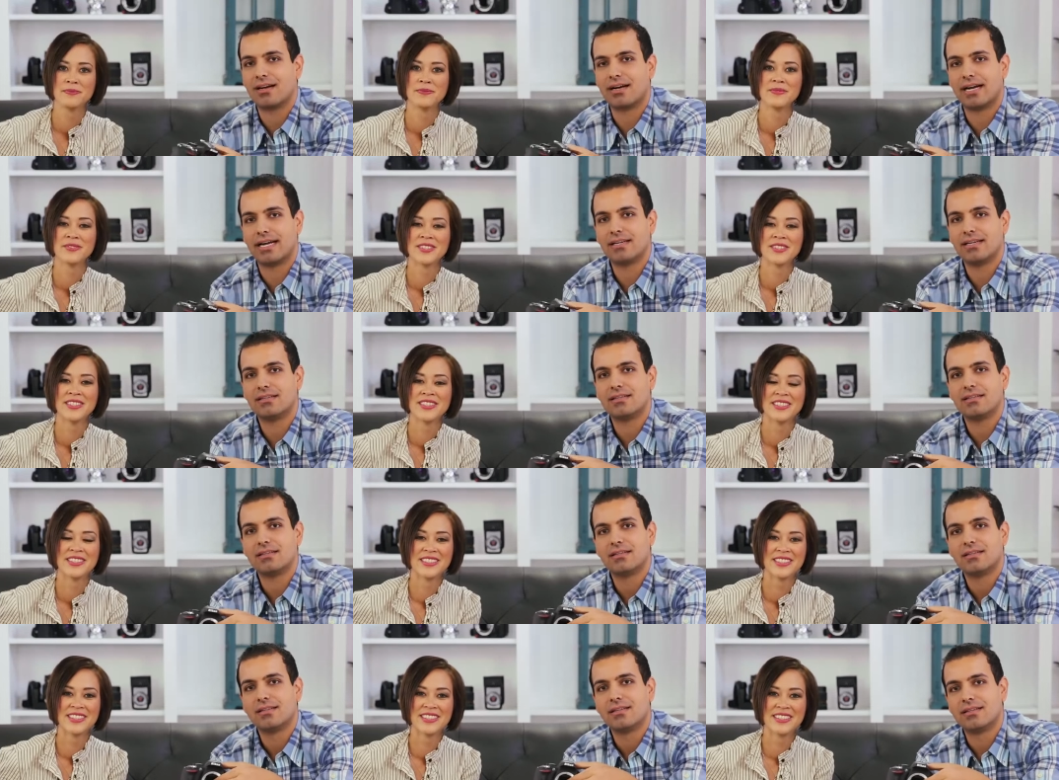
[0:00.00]
Speaker 1: All right,
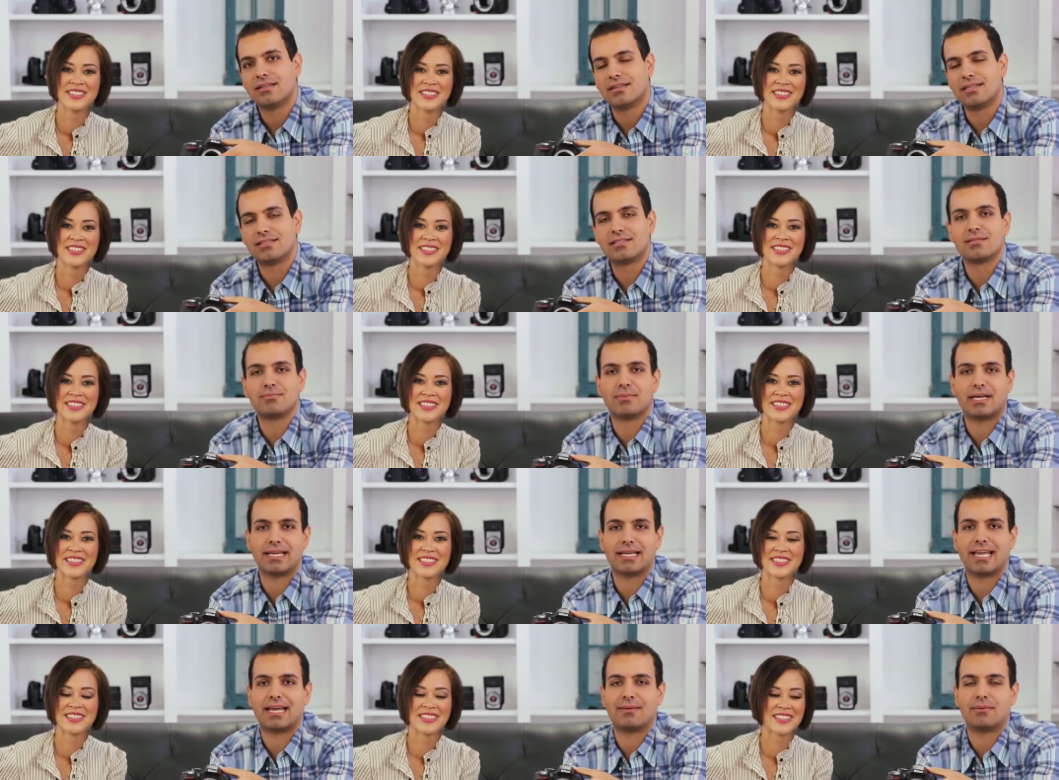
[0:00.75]
this is
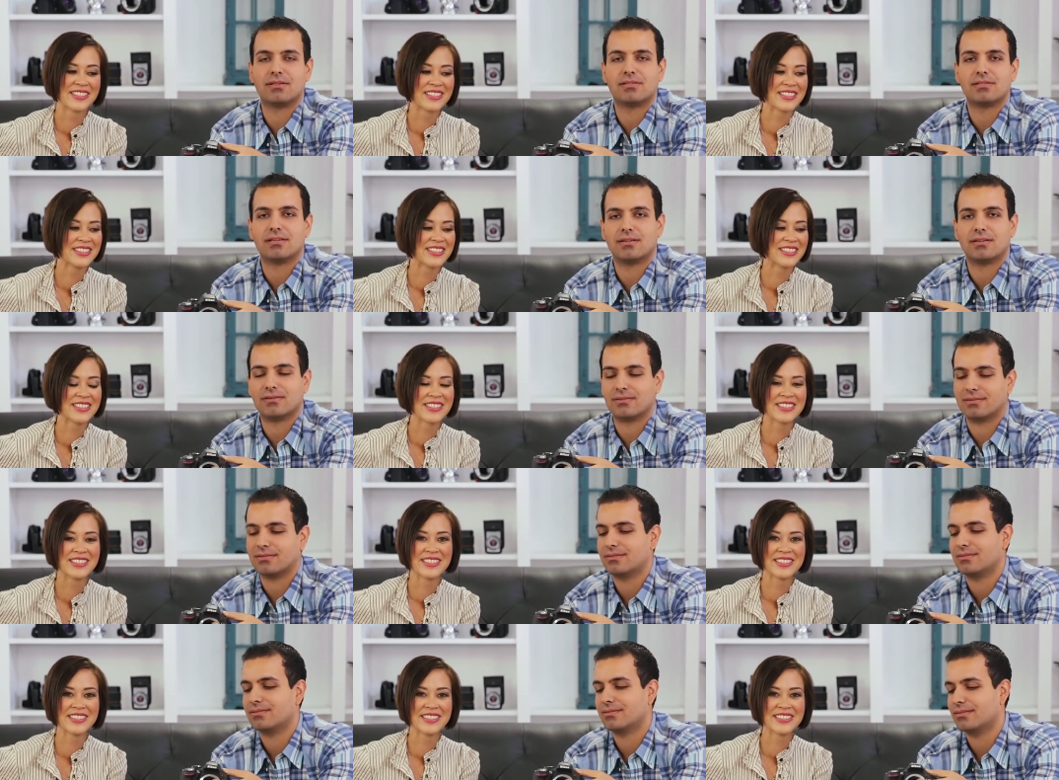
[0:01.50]
my camera, so
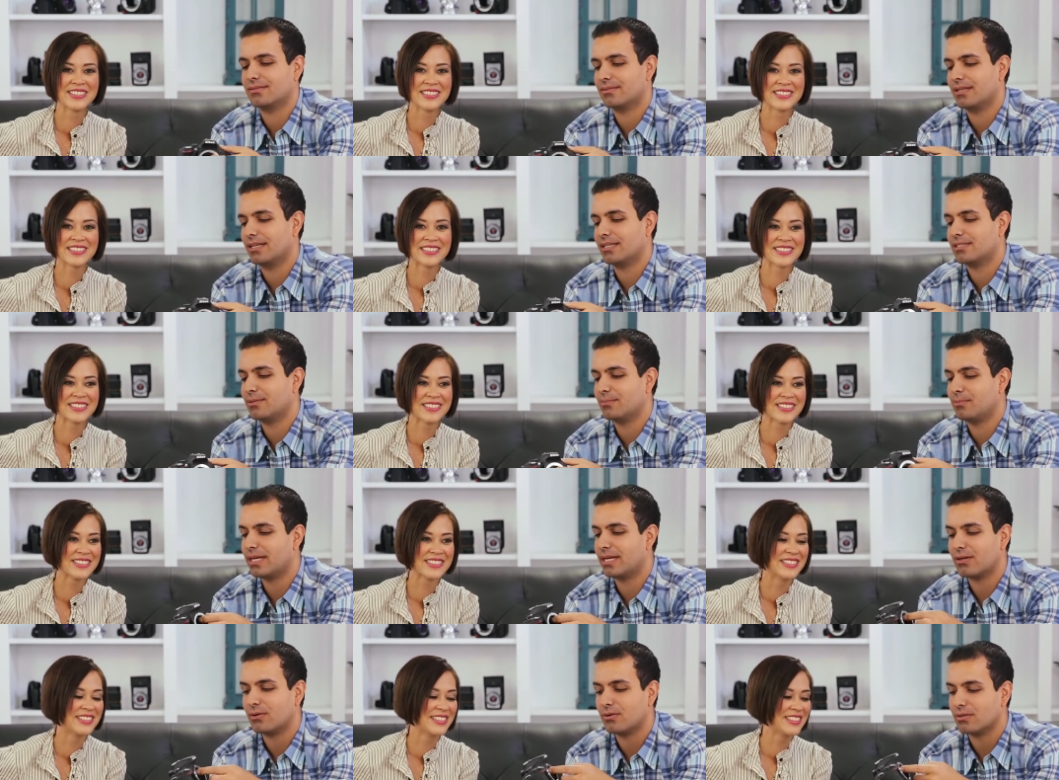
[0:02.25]
it's
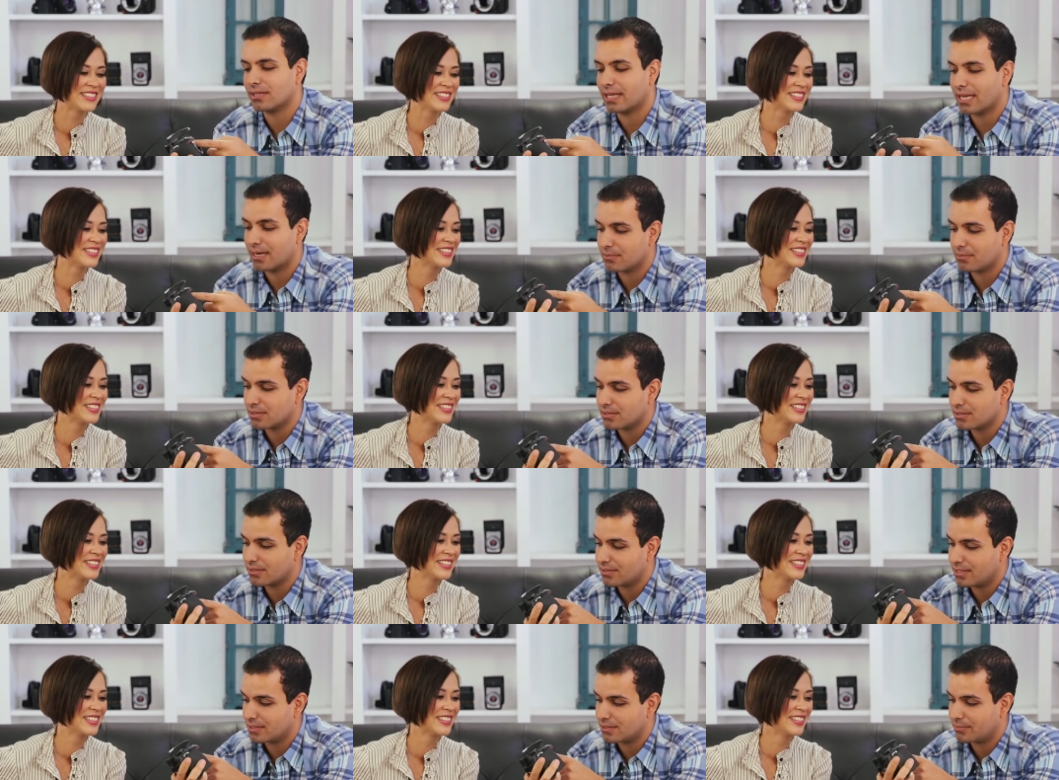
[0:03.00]
my old camera,
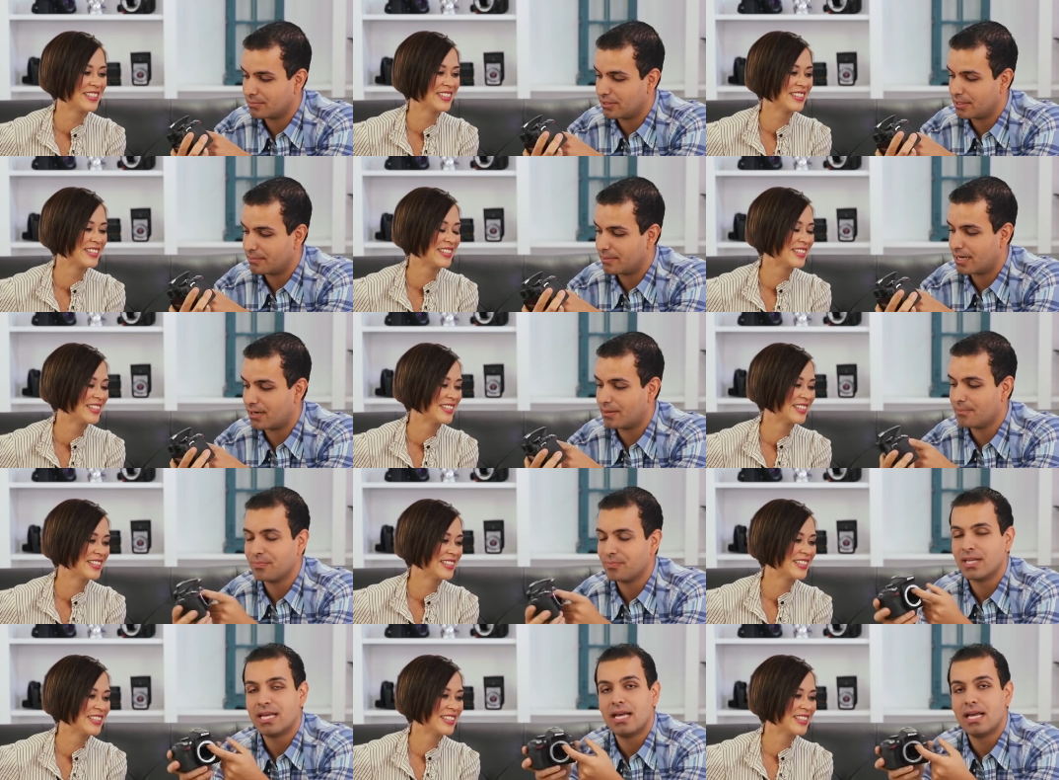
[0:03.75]
so it doesn't really matter.